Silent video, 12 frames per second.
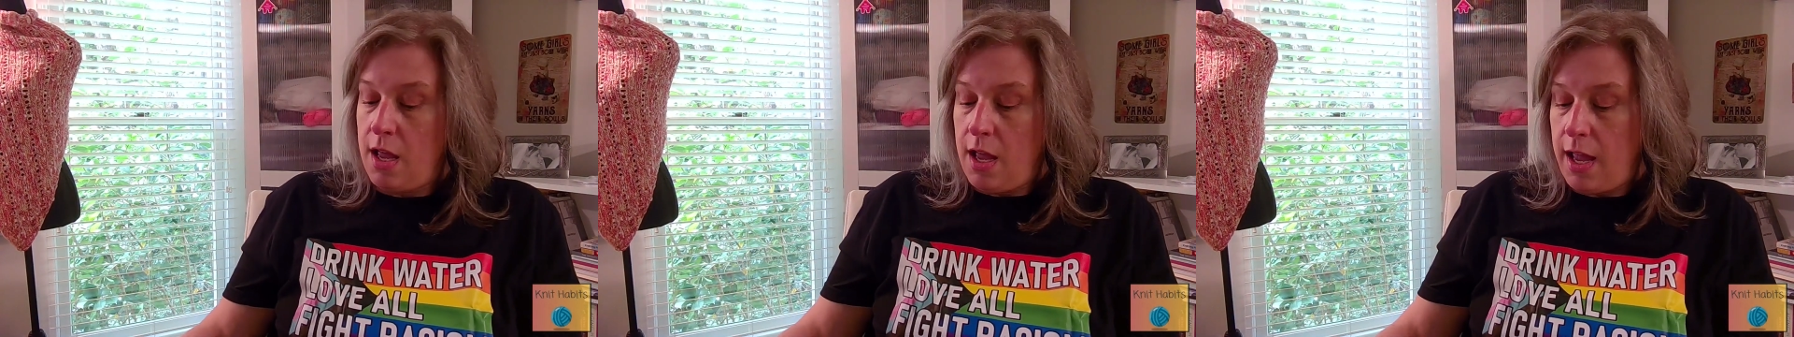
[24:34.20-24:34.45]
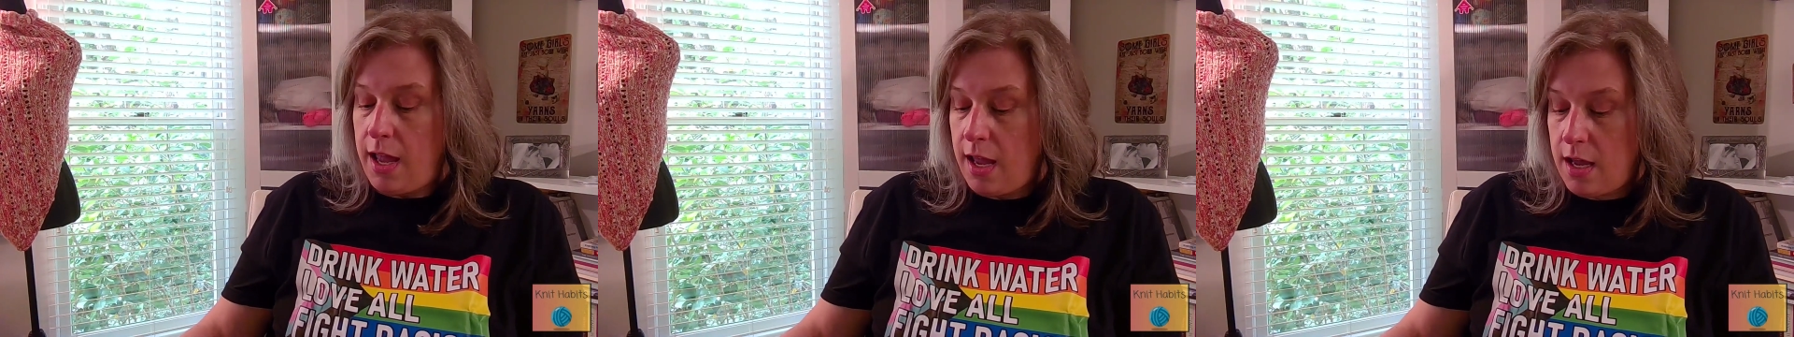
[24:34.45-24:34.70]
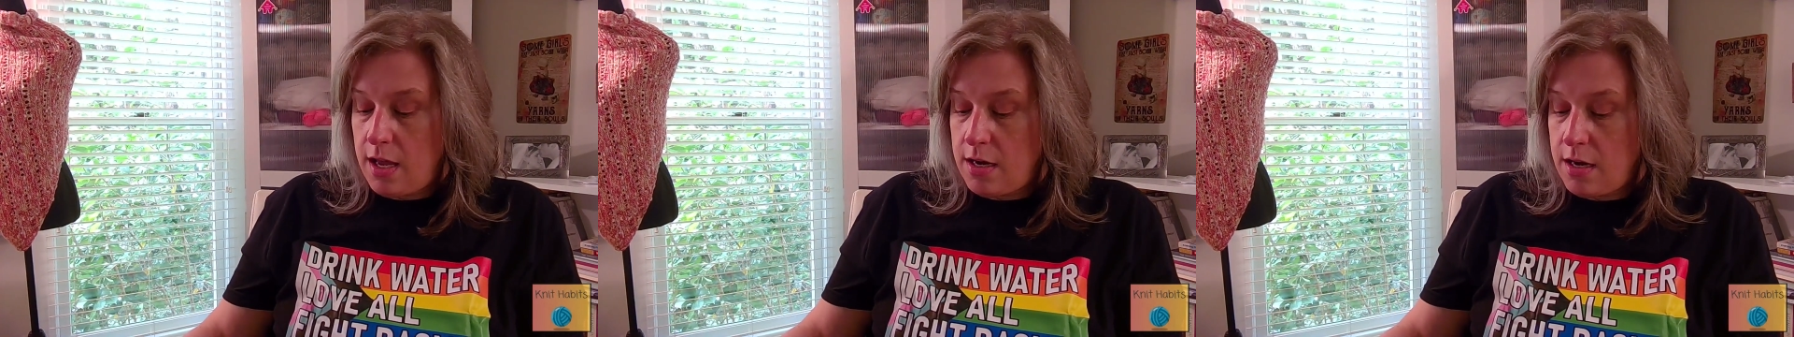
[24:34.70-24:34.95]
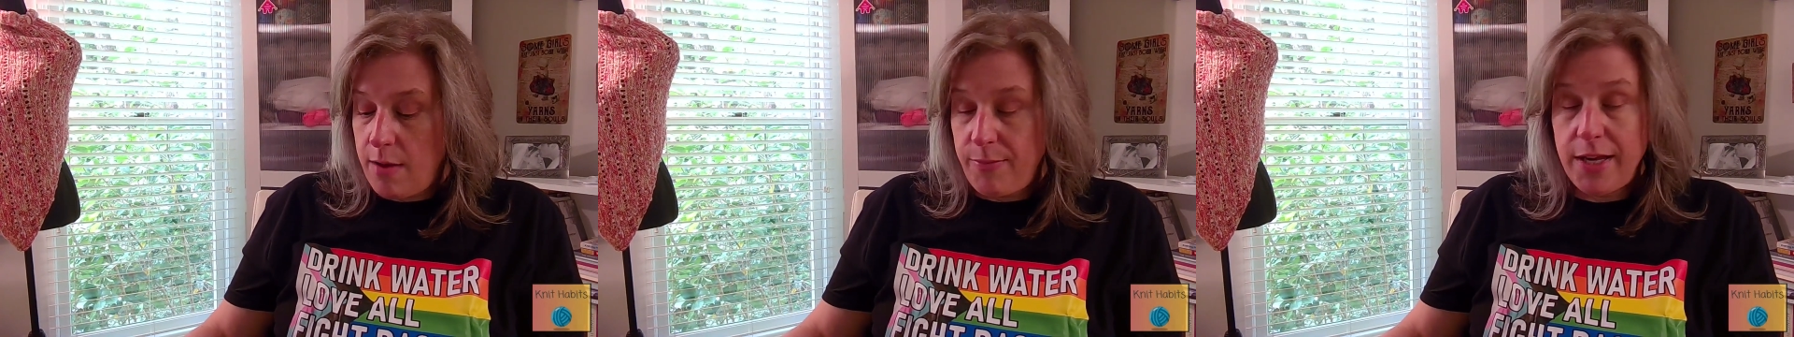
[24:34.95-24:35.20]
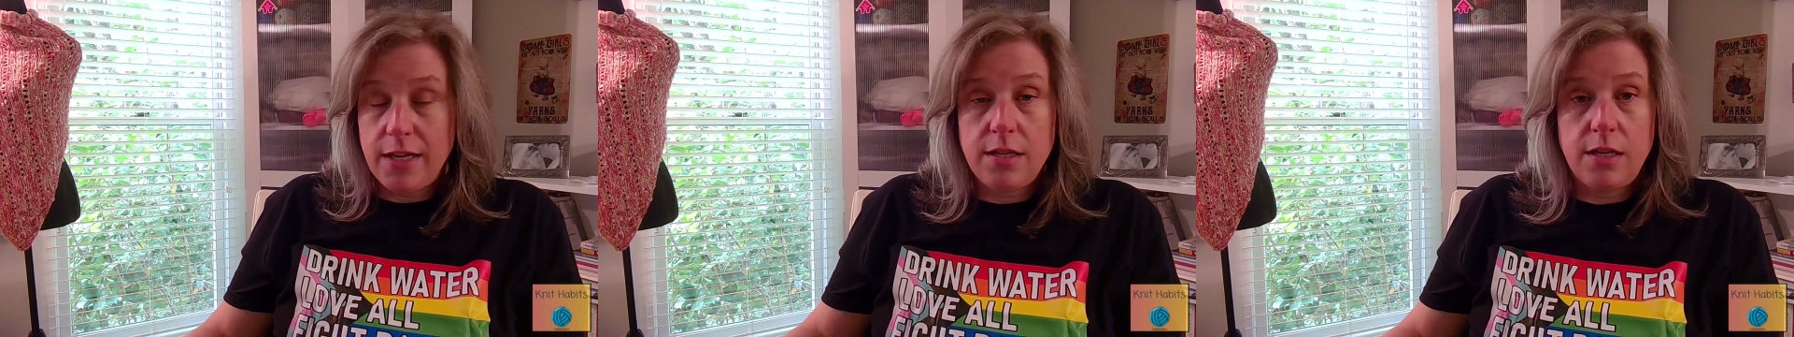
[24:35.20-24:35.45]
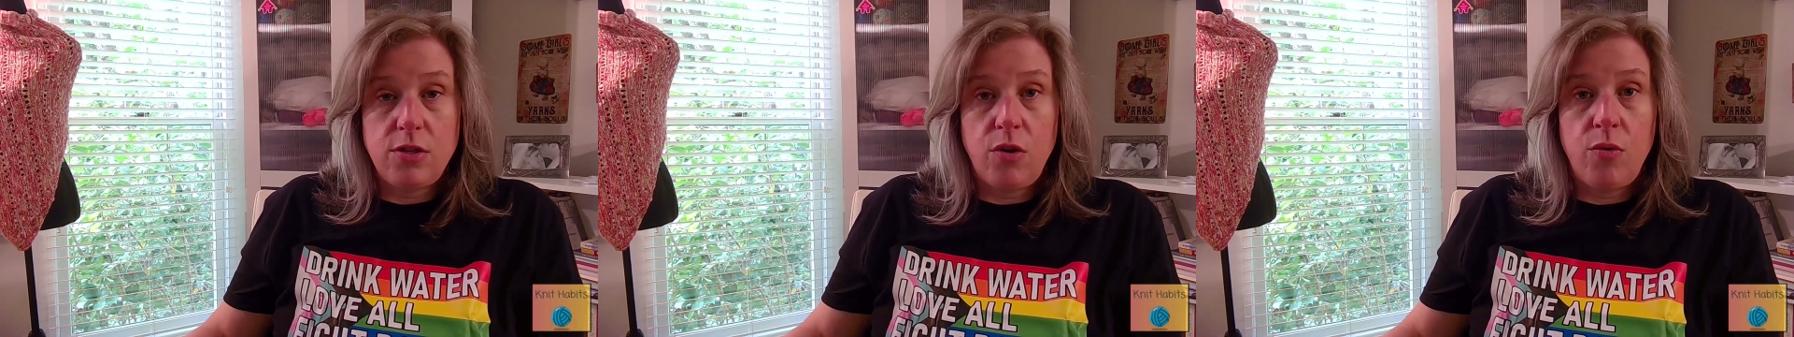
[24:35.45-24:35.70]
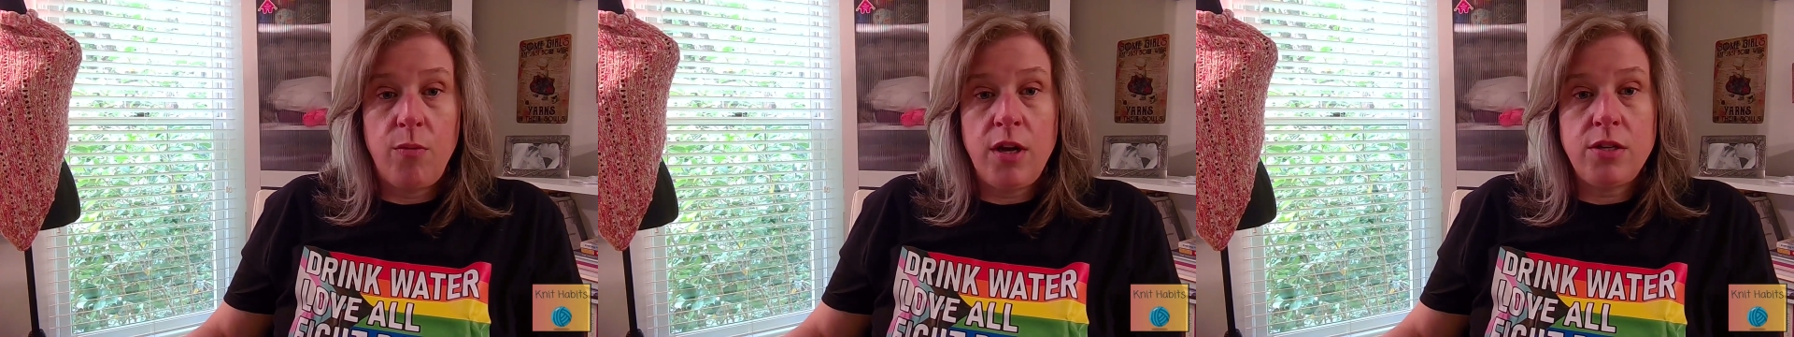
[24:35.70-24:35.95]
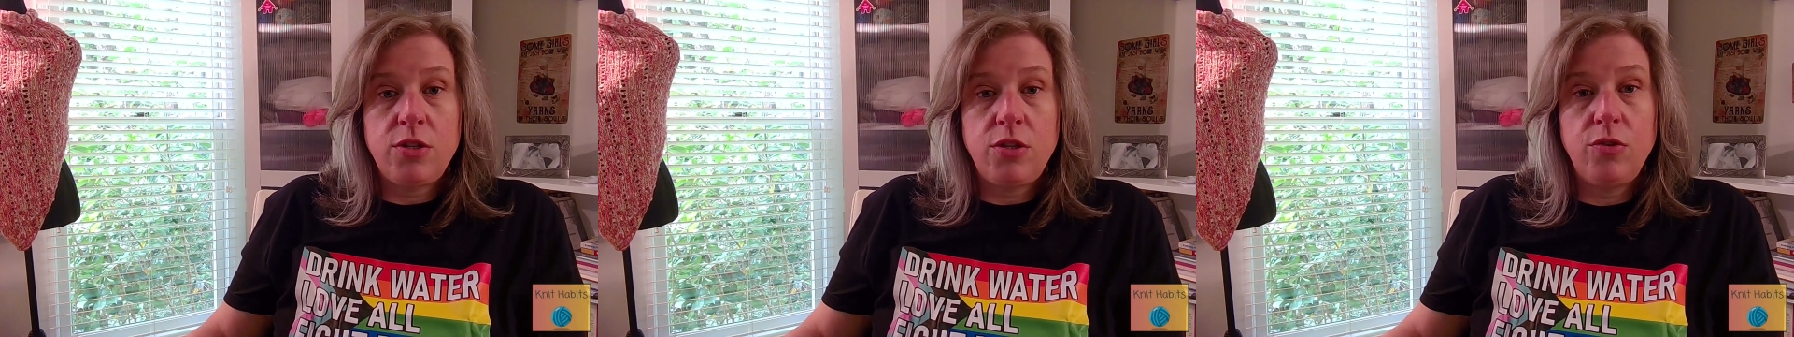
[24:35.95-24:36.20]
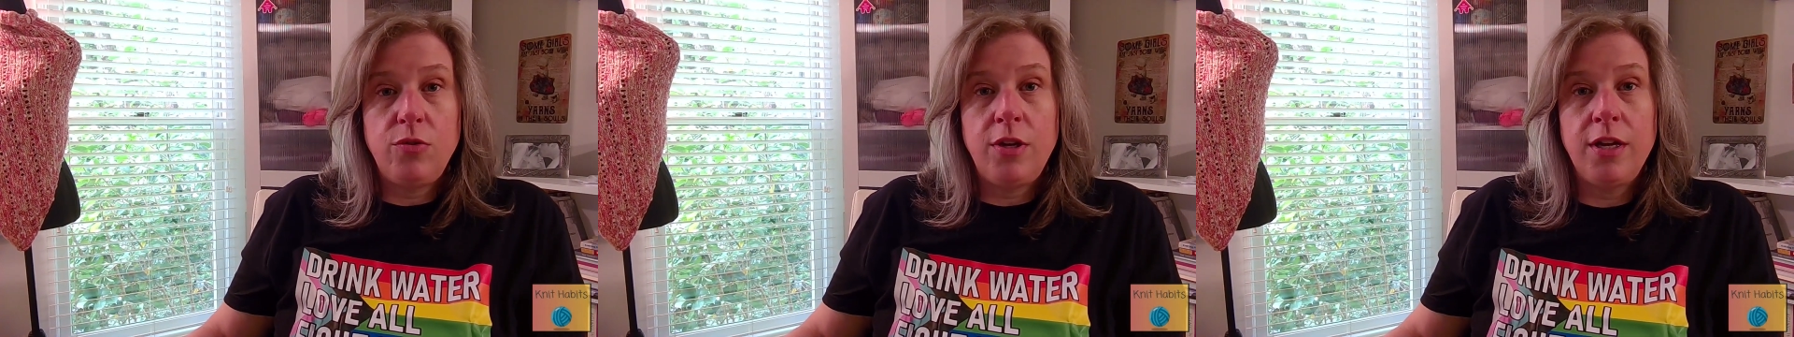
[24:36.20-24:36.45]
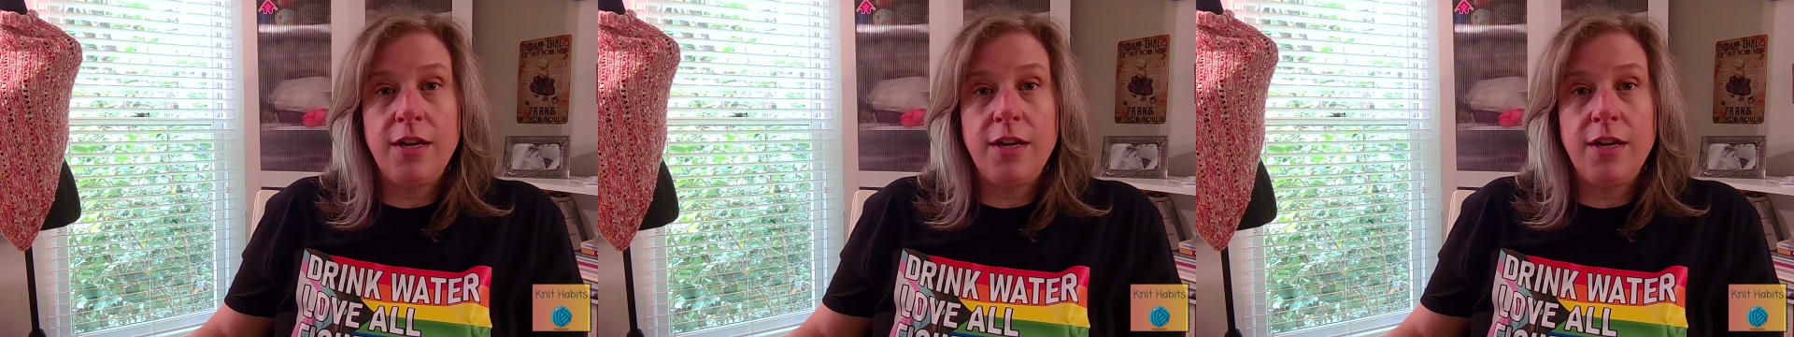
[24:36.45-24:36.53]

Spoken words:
and not because I don't want to.